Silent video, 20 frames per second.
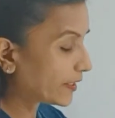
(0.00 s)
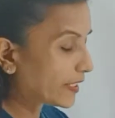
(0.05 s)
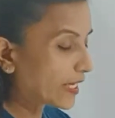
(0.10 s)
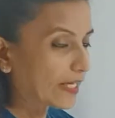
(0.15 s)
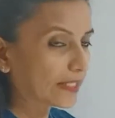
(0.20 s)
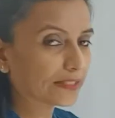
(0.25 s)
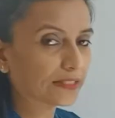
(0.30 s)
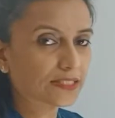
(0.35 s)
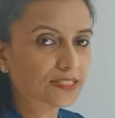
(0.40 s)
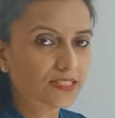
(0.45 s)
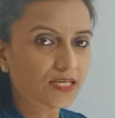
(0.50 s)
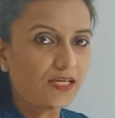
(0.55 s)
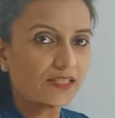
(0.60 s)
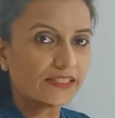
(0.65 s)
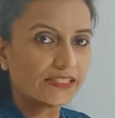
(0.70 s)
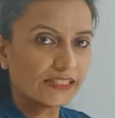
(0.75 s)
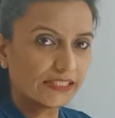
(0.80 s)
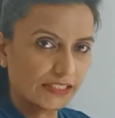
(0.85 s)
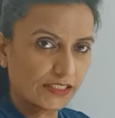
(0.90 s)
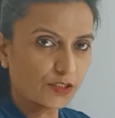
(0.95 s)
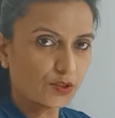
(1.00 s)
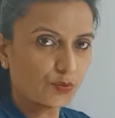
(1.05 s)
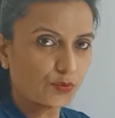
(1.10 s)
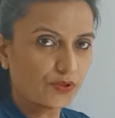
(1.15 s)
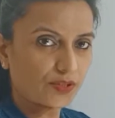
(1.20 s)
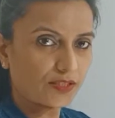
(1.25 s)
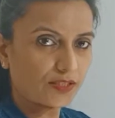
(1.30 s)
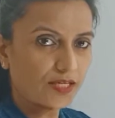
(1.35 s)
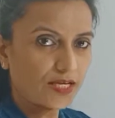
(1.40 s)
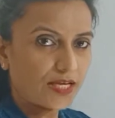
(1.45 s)
angles are
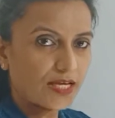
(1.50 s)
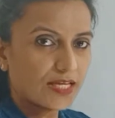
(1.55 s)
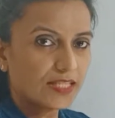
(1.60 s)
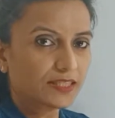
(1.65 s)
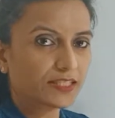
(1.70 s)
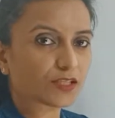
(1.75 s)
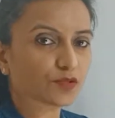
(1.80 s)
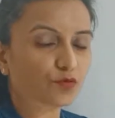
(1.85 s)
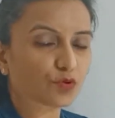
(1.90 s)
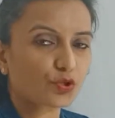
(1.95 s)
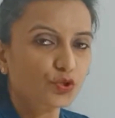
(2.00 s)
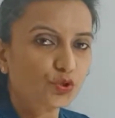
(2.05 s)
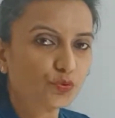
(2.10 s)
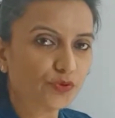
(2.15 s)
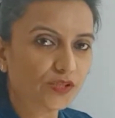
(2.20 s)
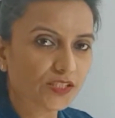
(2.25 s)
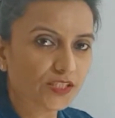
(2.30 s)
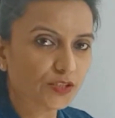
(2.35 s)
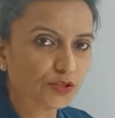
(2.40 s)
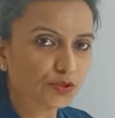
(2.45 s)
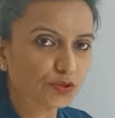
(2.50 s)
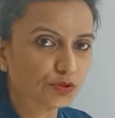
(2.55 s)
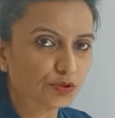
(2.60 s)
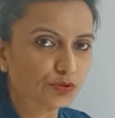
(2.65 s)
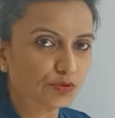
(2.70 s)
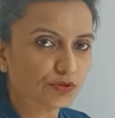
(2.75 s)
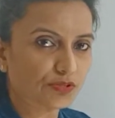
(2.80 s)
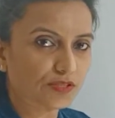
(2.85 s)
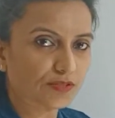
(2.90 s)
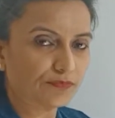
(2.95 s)
equal, then what do we
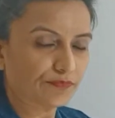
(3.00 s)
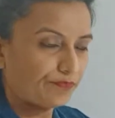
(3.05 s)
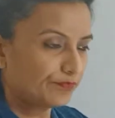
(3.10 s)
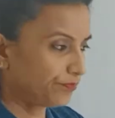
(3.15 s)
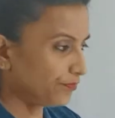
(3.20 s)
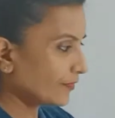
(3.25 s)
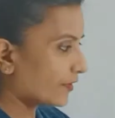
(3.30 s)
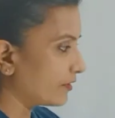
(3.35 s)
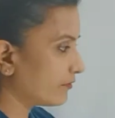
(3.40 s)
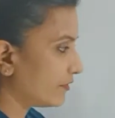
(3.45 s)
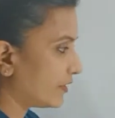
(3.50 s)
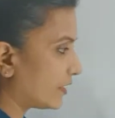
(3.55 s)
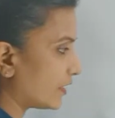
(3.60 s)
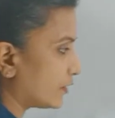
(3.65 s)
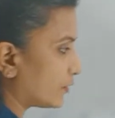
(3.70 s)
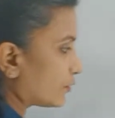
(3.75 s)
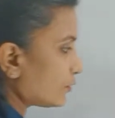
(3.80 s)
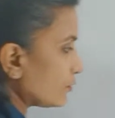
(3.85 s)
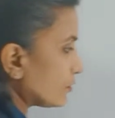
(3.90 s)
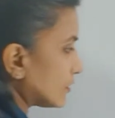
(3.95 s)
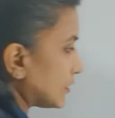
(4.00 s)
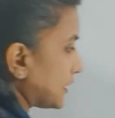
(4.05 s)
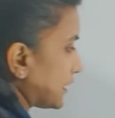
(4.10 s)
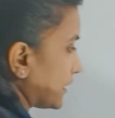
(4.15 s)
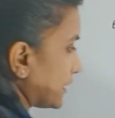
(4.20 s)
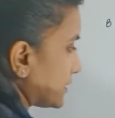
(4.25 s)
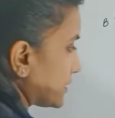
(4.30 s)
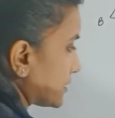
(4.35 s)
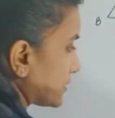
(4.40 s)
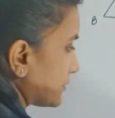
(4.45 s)
conclude? We conclude
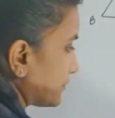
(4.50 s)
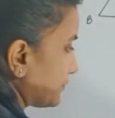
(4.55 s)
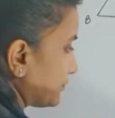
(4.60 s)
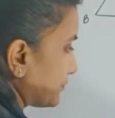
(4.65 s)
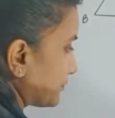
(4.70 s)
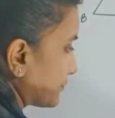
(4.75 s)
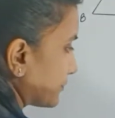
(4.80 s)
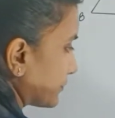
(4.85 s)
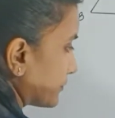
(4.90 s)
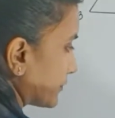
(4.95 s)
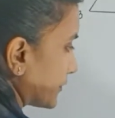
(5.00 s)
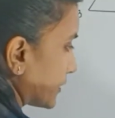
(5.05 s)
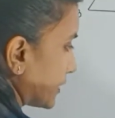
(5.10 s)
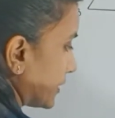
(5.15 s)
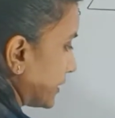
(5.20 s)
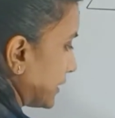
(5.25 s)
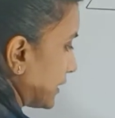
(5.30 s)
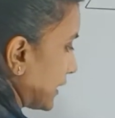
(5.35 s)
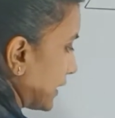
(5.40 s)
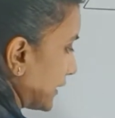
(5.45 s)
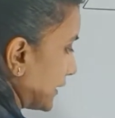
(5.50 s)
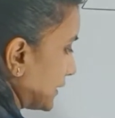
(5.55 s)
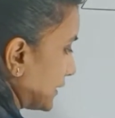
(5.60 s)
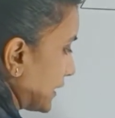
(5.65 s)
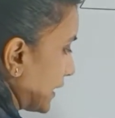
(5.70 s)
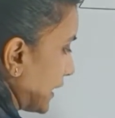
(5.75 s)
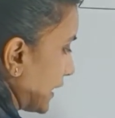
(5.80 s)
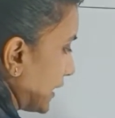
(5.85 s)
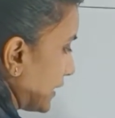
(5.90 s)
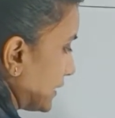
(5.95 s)
that line
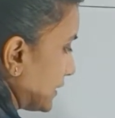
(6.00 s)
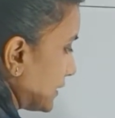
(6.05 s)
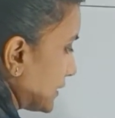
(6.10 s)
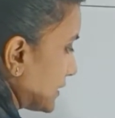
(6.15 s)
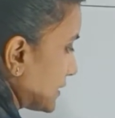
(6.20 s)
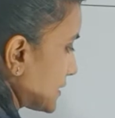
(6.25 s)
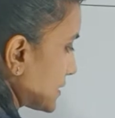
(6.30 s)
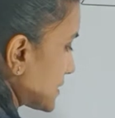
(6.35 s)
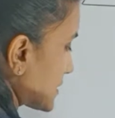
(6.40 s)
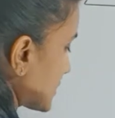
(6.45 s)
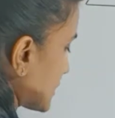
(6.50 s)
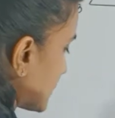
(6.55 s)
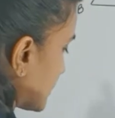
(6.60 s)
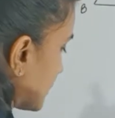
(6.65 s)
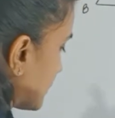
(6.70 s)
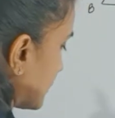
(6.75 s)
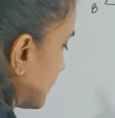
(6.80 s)
L is